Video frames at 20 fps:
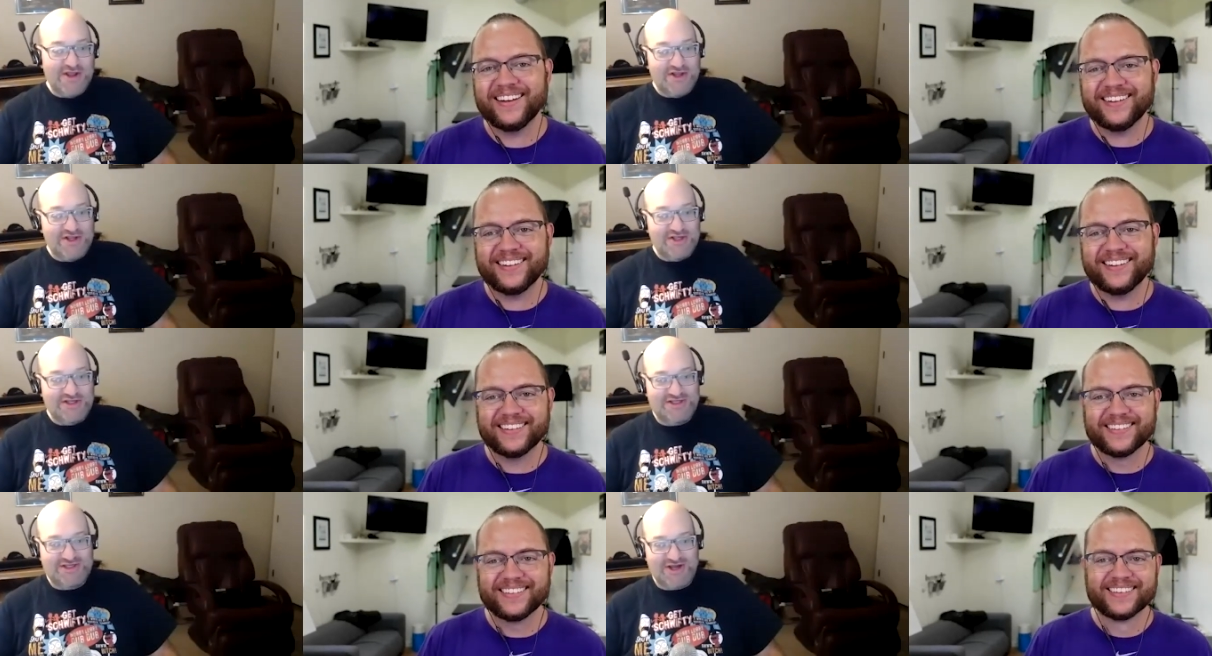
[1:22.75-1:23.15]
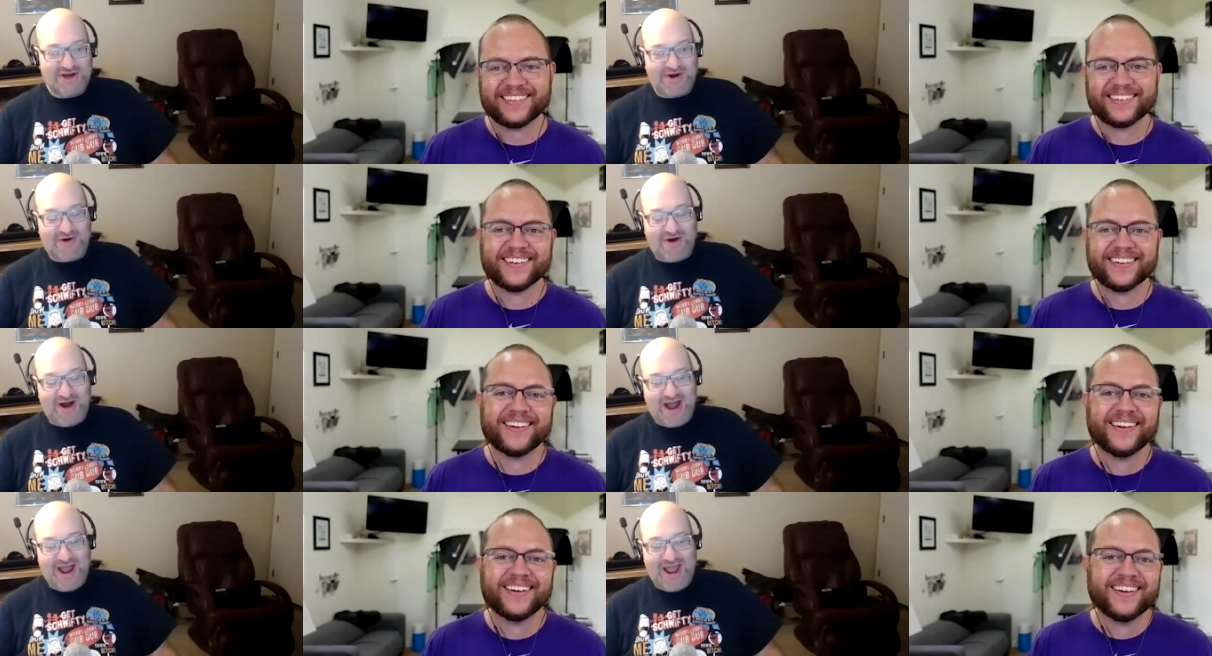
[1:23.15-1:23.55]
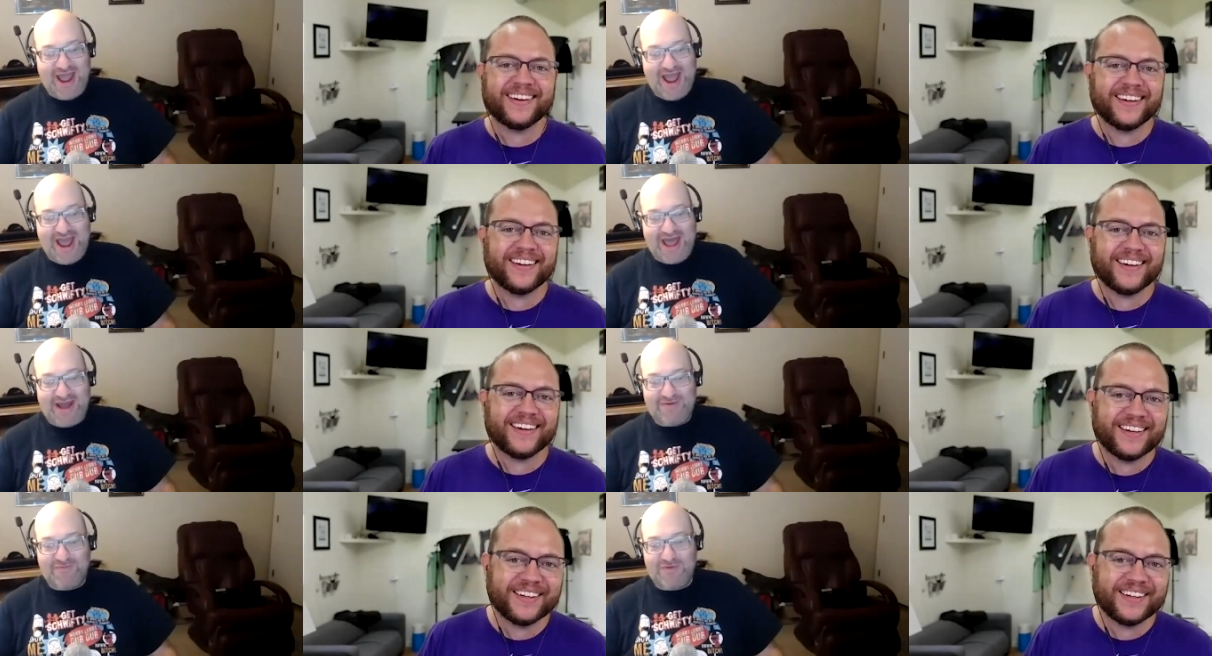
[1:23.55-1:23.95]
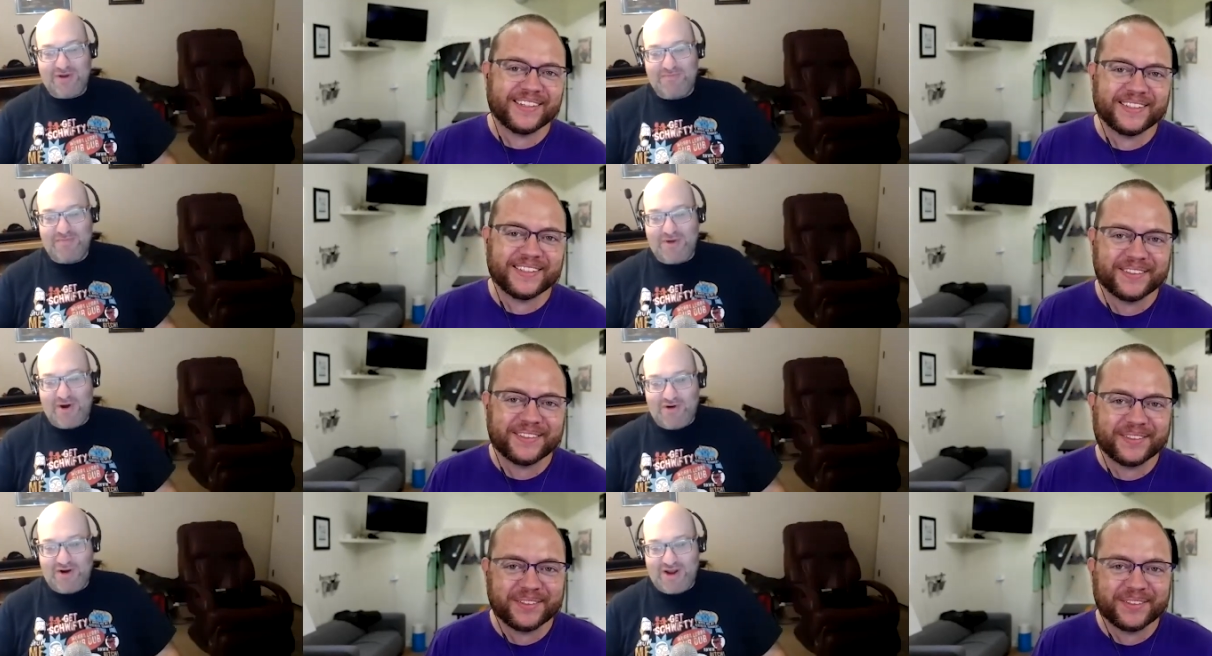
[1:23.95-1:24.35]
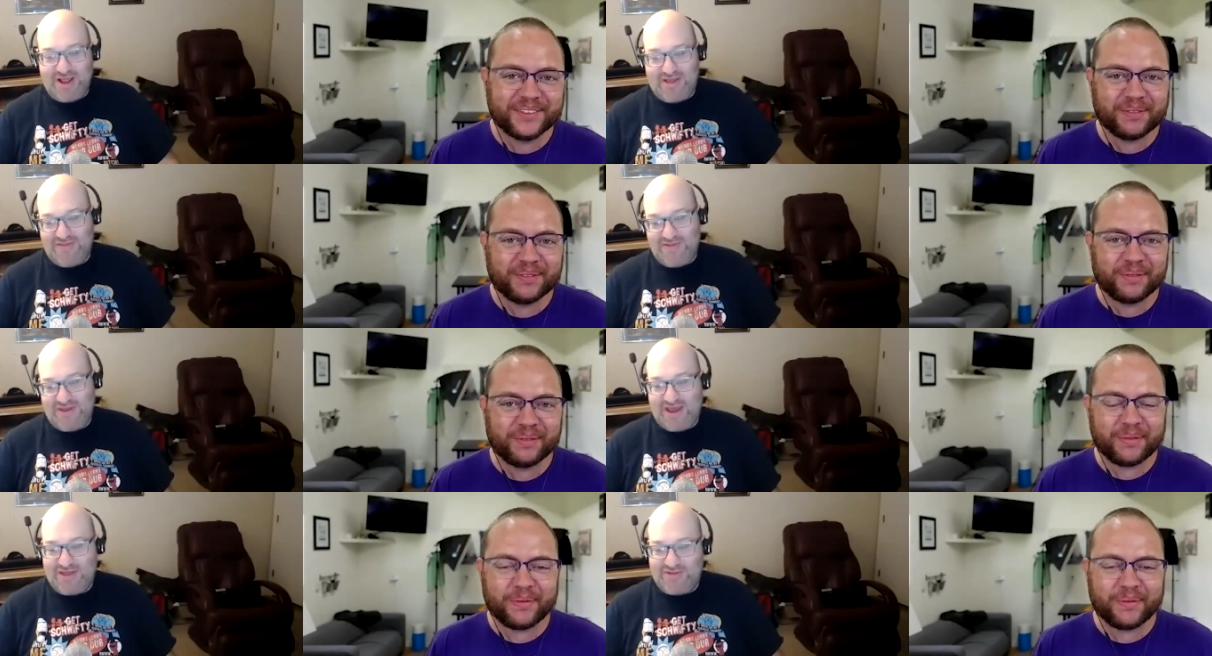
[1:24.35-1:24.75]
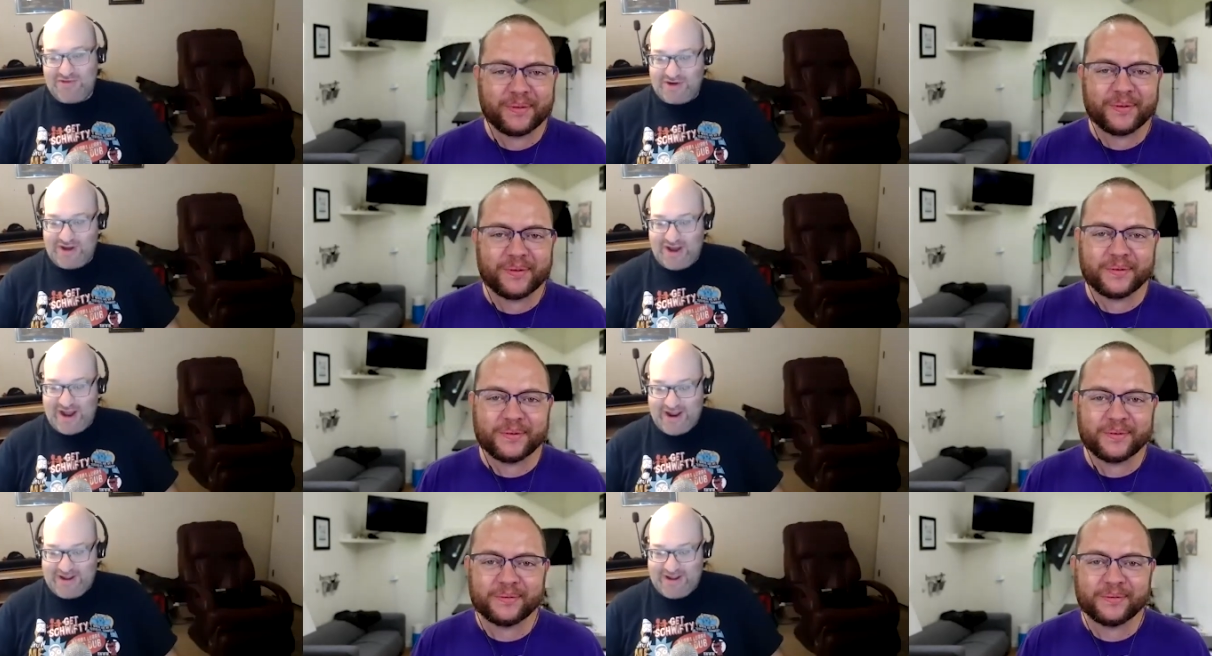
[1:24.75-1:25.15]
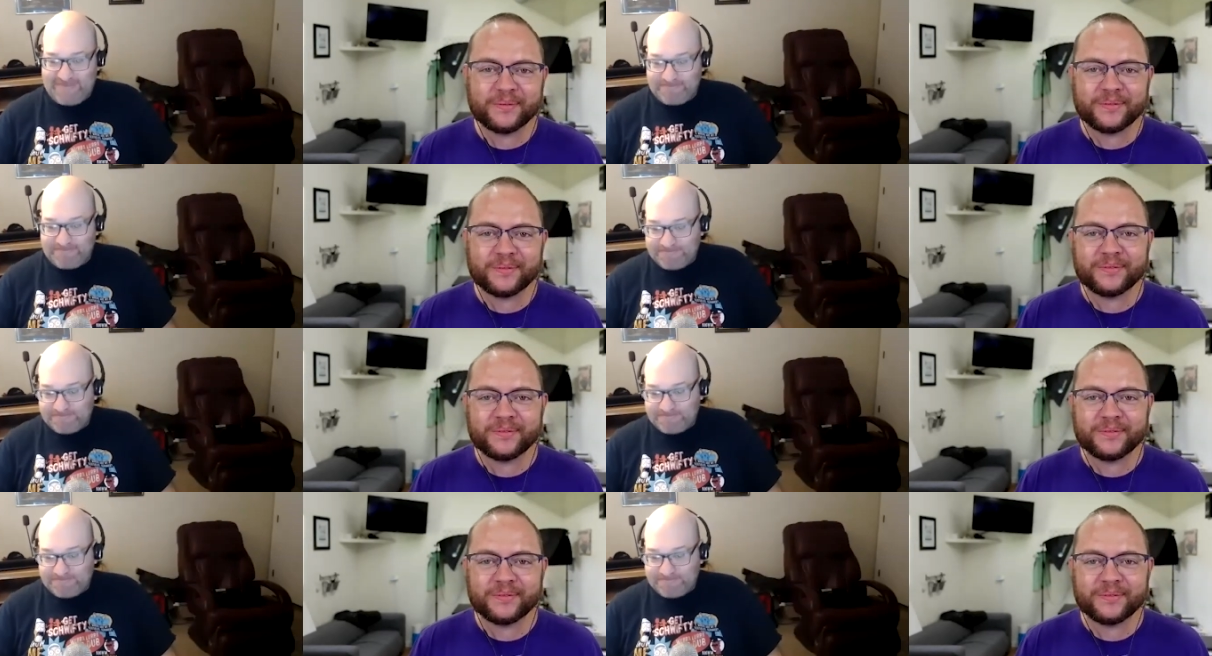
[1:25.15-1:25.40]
Speaker 1: so I had a remote in the other night